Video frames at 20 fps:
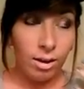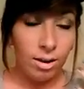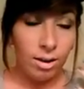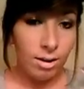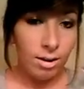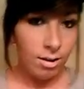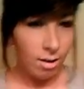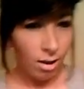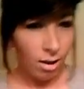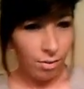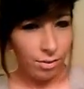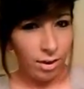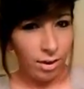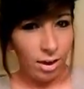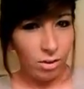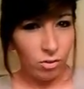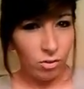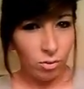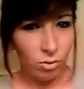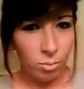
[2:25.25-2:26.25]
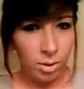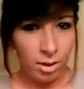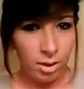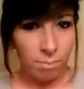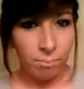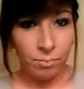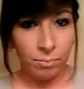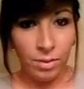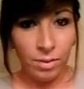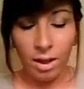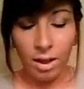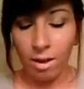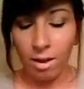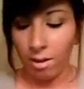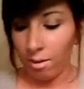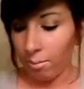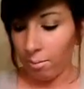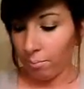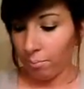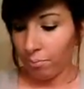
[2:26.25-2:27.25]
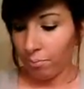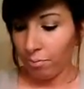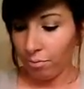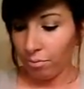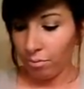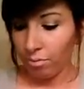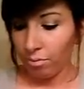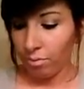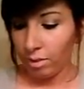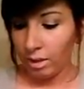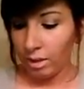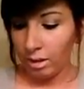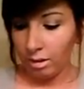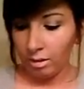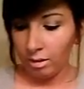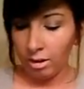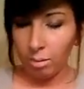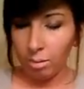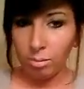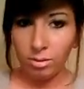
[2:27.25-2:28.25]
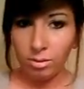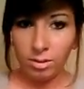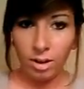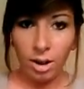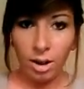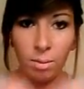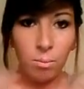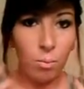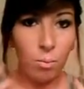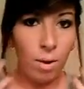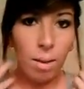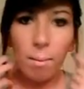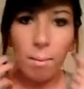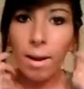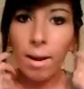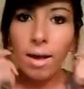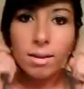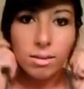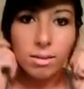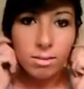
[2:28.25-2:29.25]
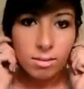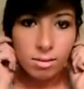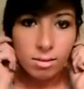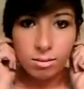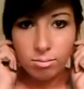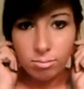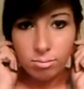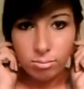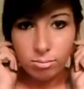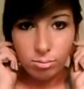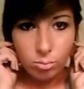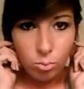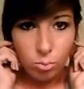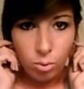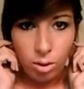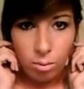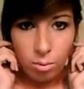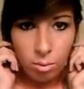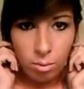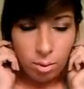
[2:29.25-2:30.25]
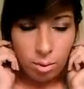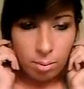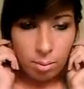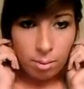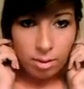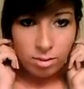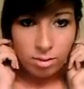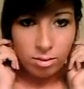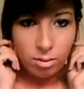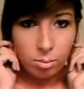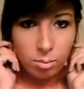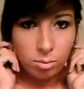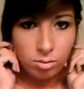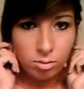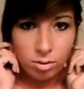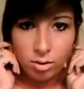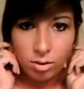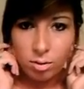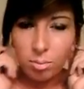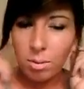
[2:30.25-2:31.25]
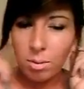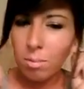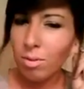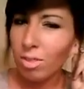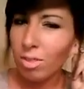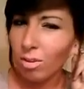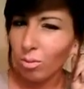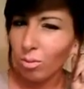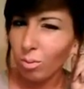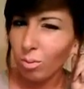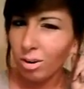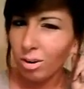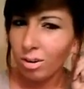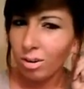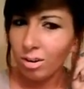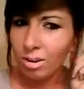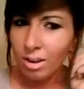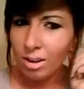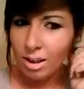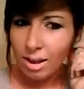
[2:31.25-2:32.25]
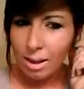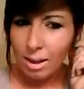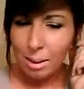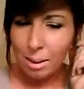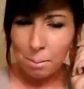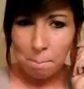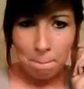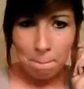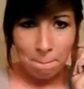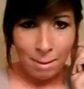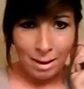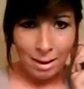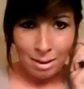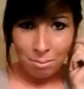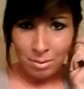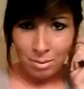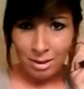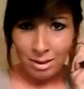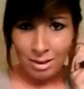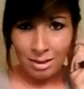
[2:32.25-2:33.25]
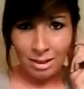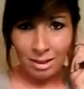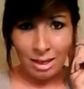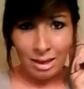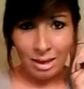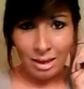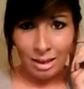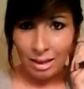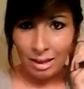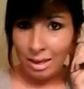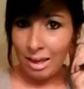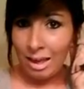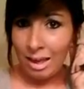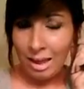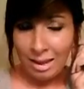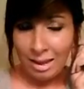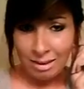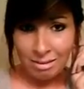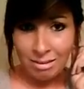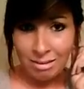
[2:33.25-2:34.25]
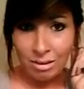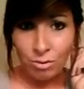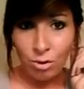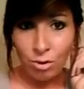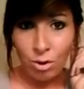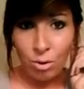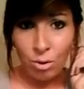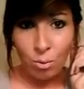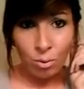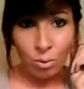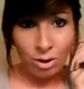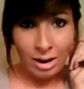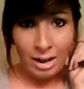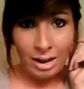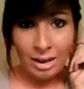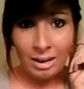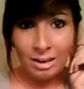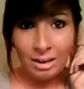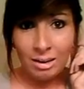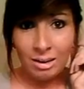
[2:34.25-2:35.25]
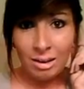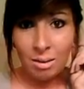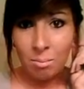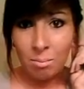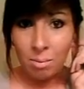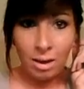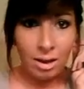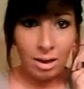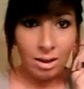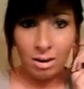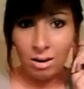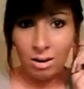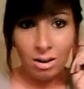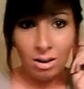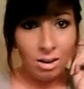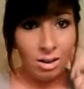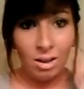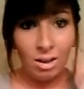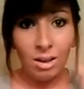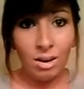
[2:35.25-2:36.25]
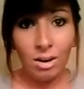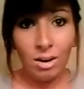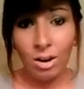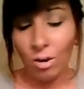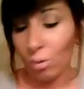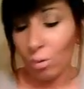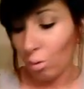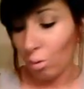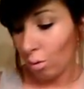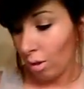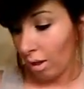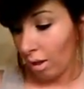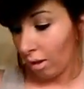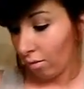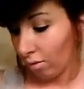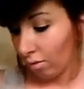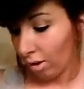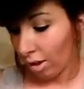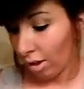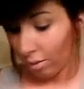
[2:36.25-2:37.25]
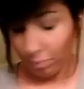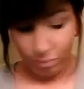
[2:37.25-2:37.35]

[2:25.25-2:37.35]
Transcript: Not the case for me. 00, I'm way past. Way past 00. Maybe this one might be like a 0 or an 8, but not a whole heck of a lot.